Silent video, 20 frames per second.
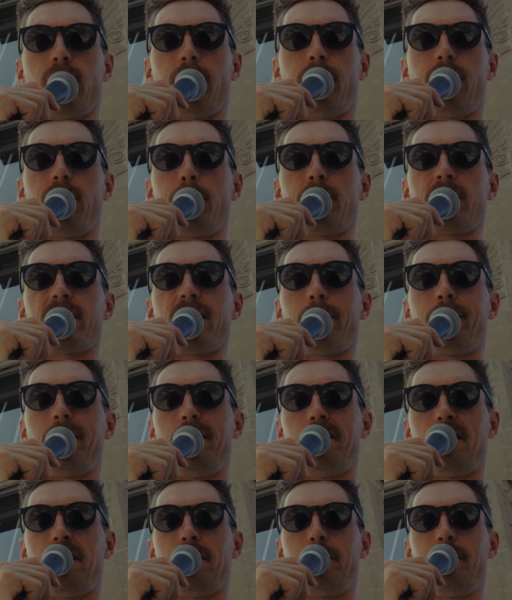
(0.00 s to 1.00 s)
the flip is up,
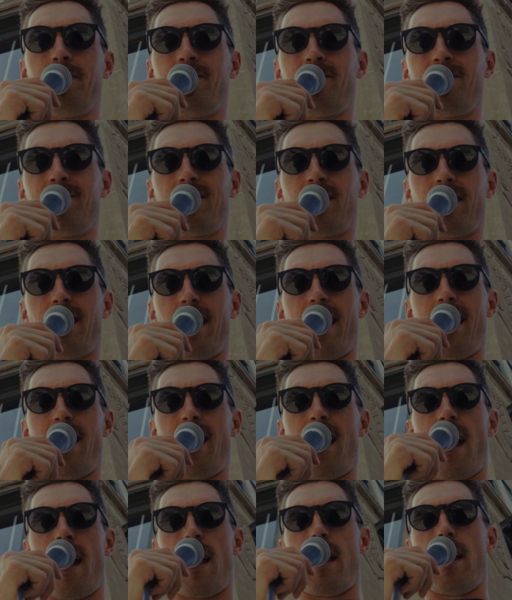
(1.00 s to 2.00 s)
YouTube?
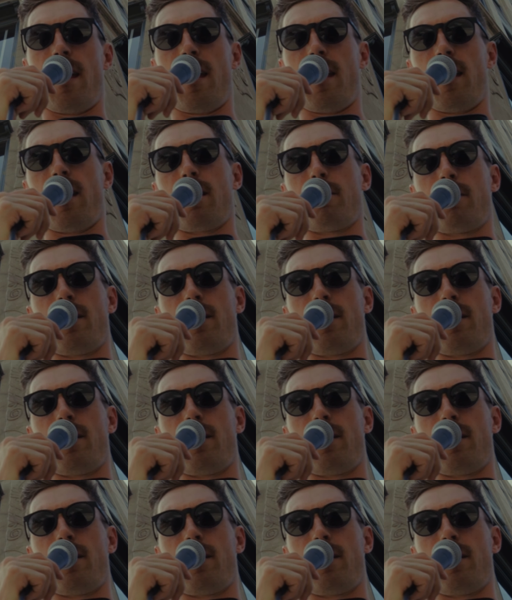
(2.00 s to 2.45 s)
Today I am